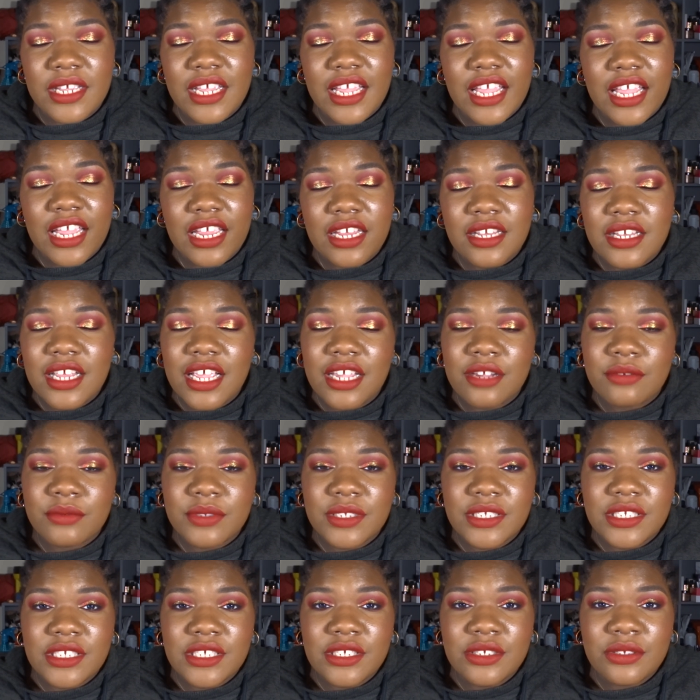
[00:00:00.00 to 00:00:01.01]
and I will
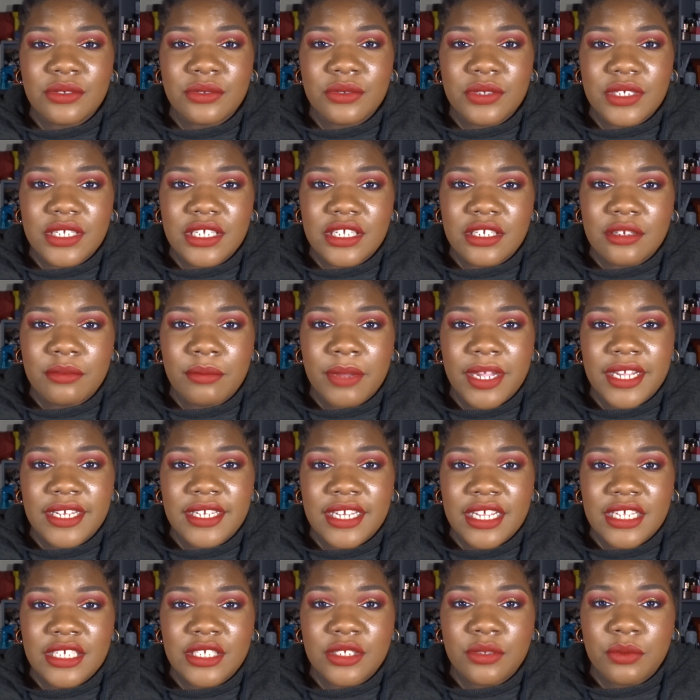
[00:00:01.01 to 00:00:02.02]
see you in my
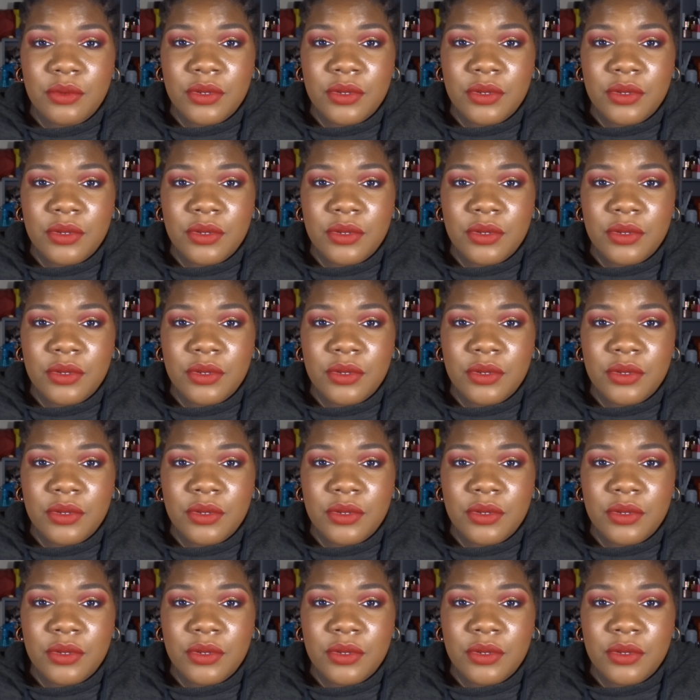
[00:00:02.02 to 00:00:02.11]
next